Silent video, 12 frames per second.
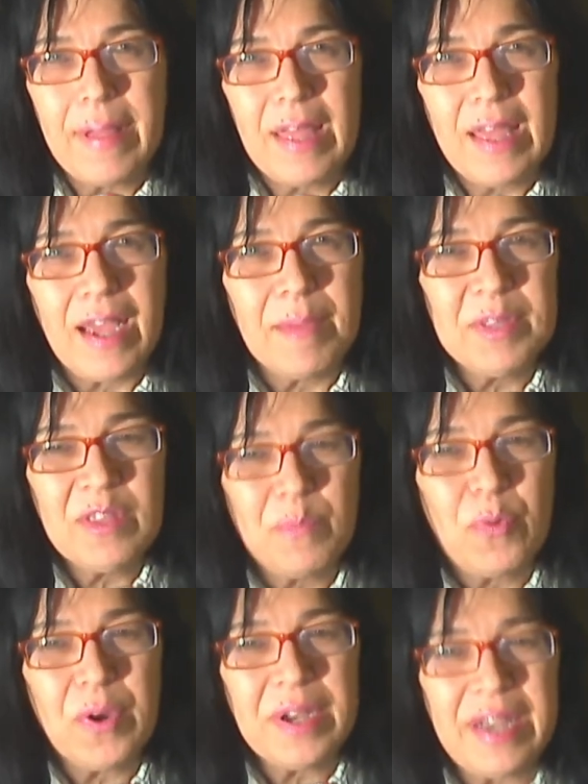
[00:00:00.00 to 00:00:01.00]
I'm at the
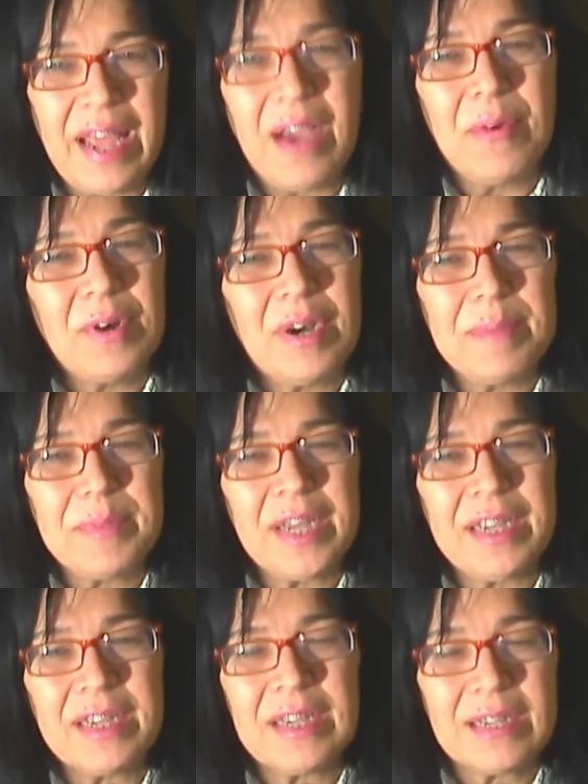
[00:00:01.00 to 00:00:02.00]
point now where I'm
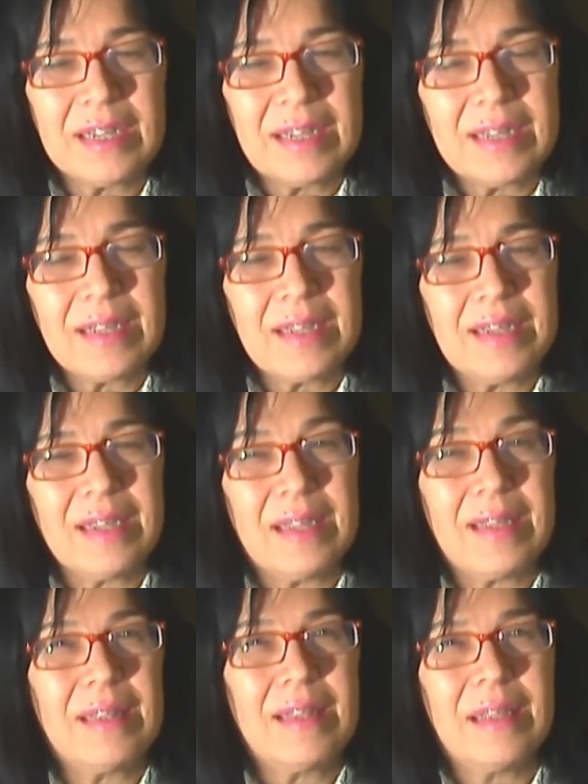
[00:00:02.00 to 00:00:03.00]
like,
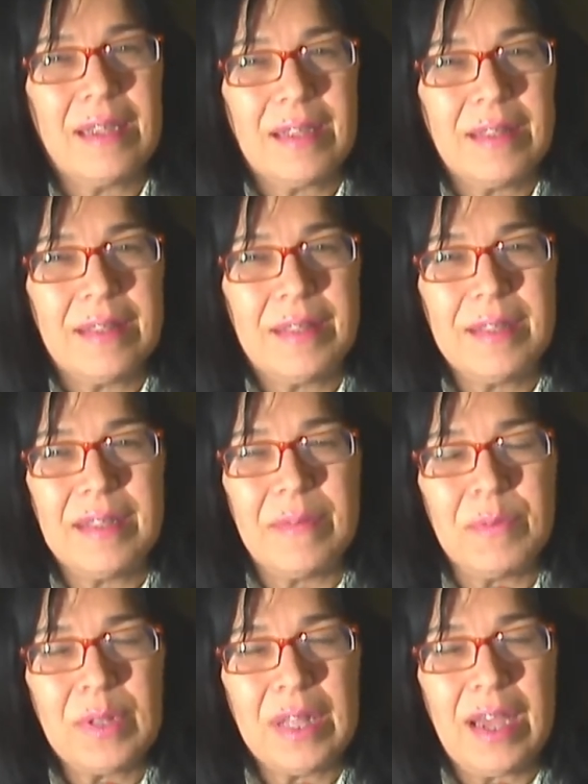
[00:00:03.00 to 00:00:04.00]

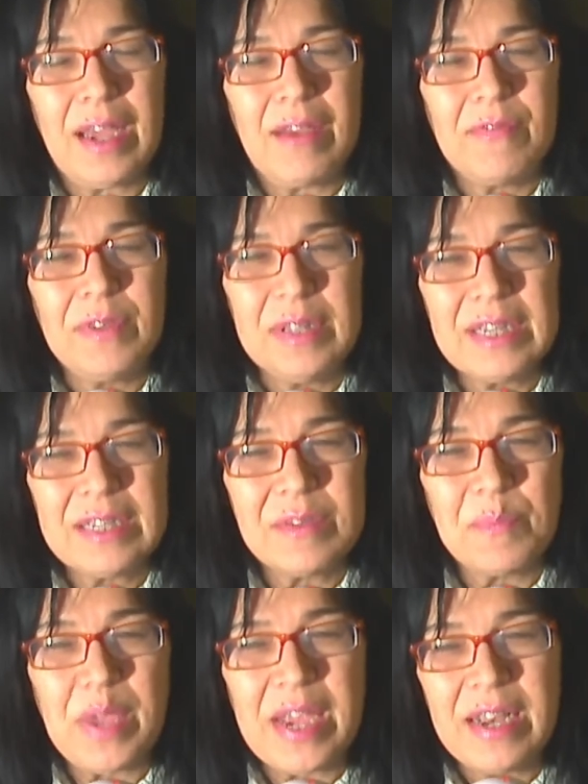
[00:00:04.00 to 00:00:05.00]
well, I feel like
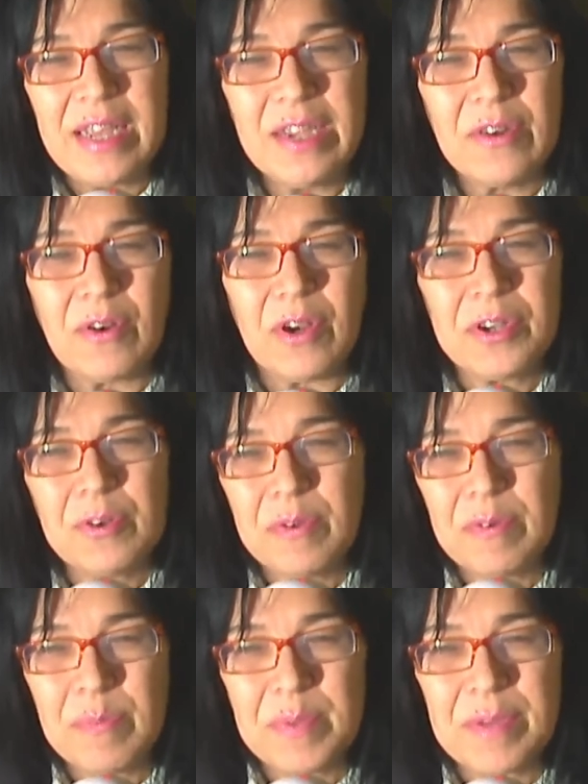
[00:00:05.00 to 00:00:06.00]
debating or arguing
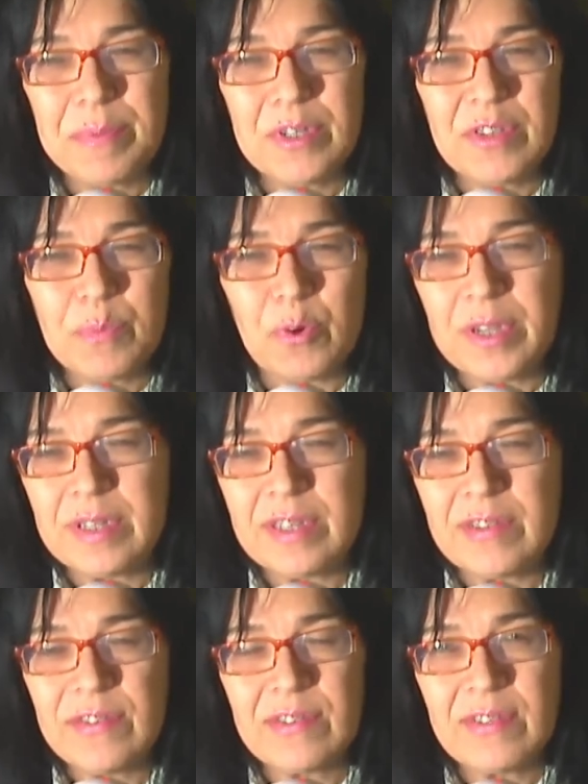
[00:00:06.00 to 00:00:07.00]
with people is
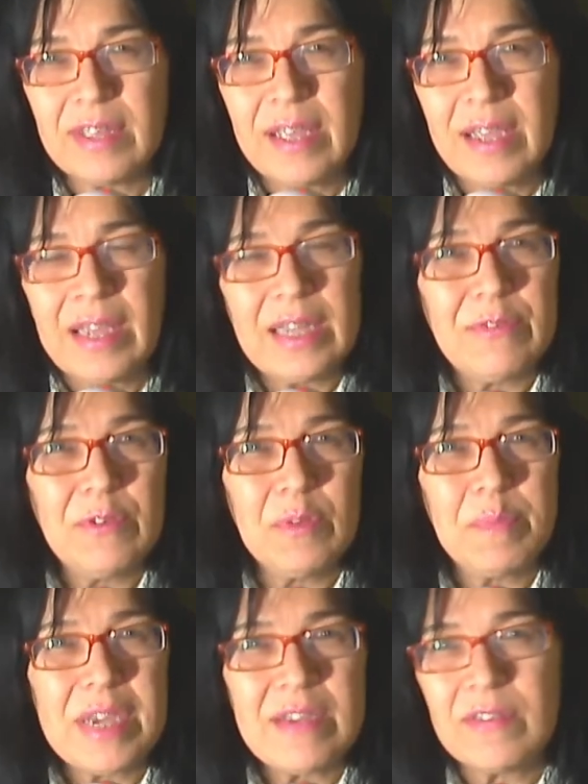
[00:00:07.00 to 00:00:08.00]
pointless. And if you
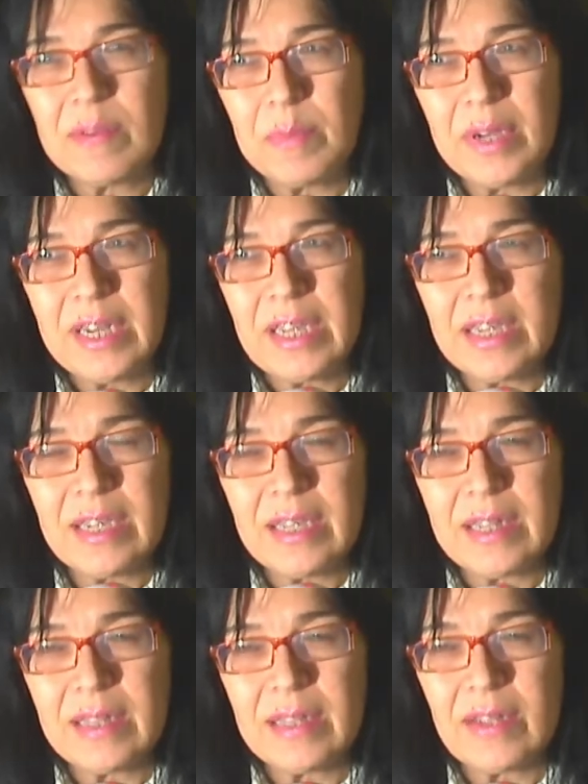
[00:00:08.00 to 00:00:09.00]
debate somebody,
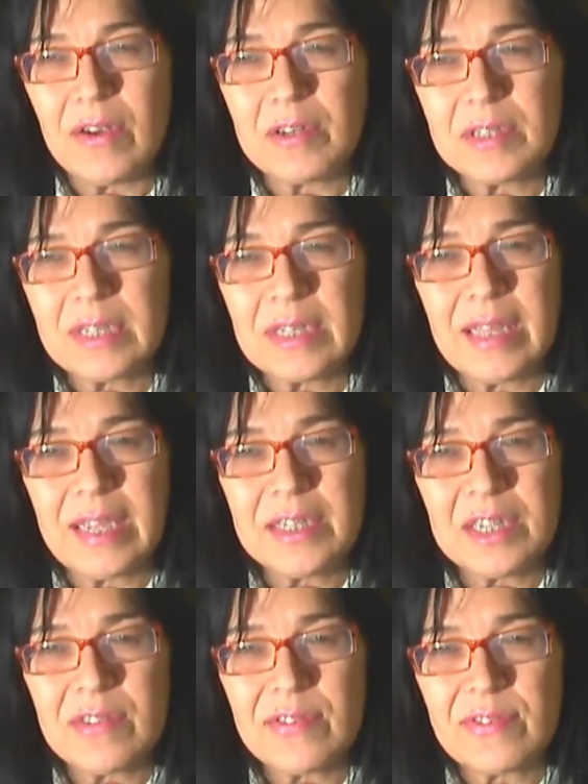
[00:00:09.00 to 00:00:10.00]
largely they
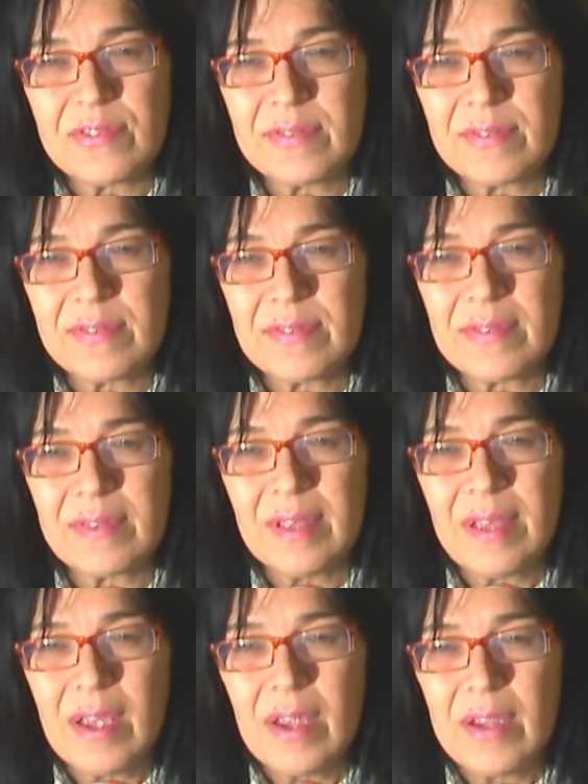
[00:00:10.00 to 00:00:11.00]
just
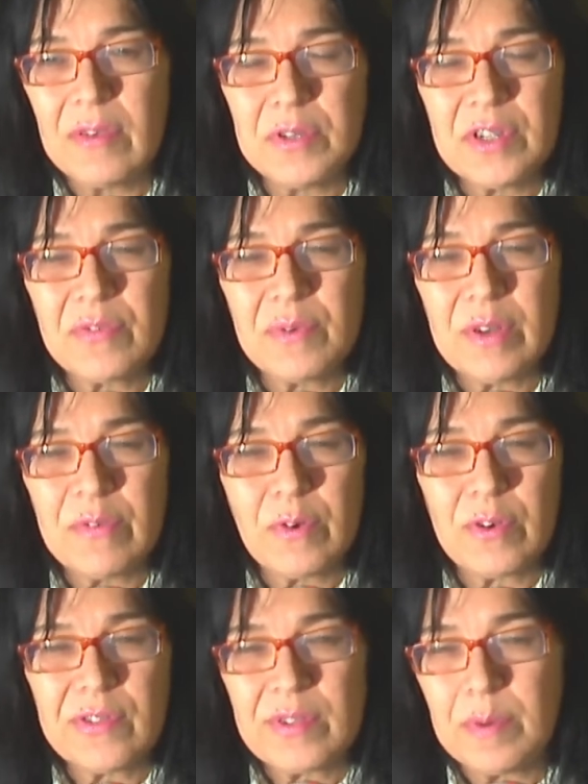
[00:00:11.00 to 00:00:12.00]
you just
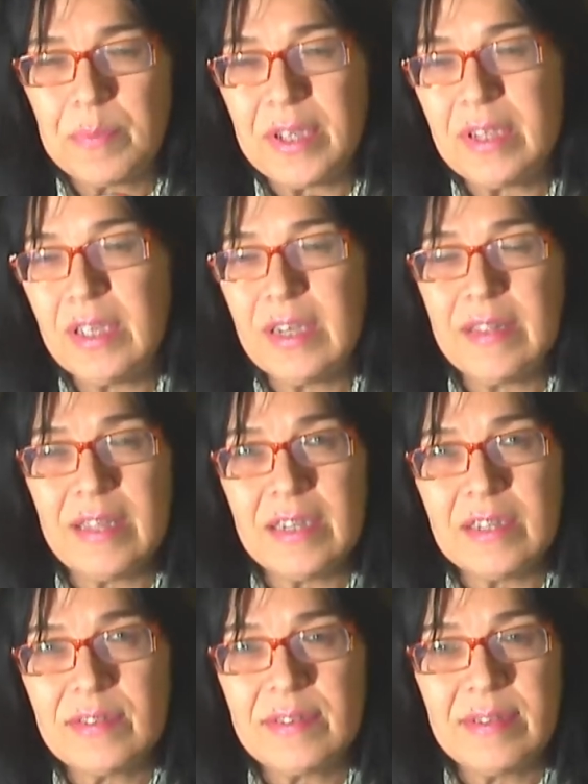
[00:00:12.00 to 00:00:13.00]
reinforce their opinion and they
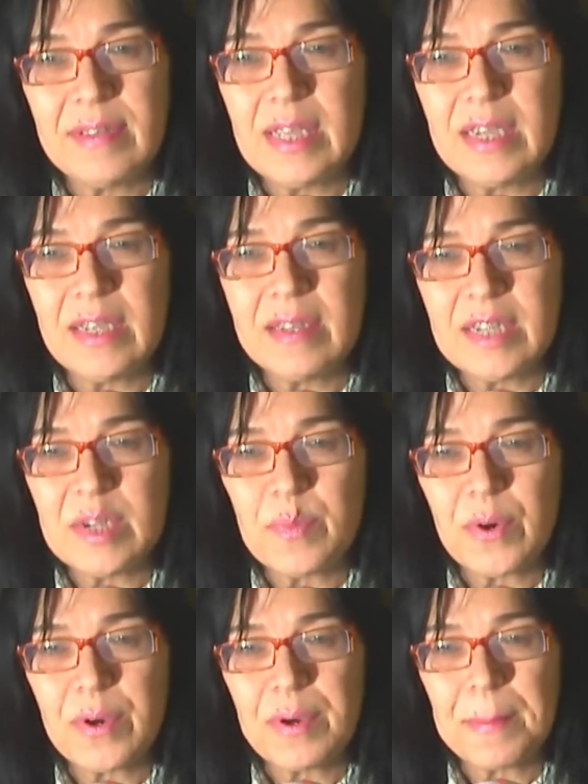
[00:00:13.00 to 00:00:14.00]
just dig in deeper.